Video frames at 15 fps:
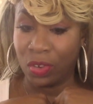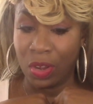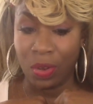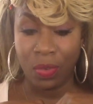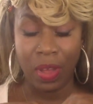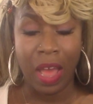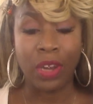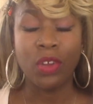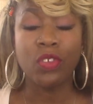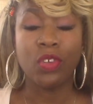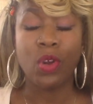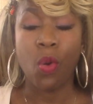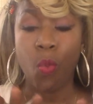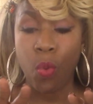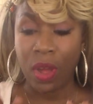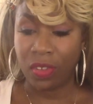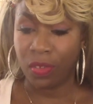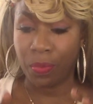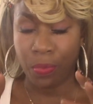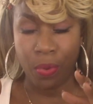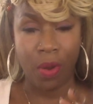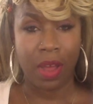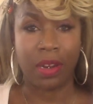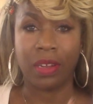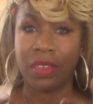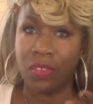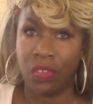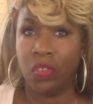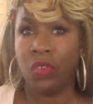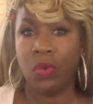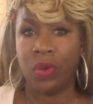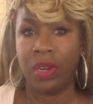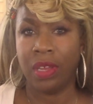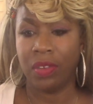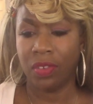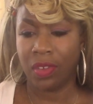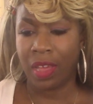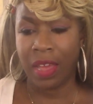know. I don't know what product is doing it.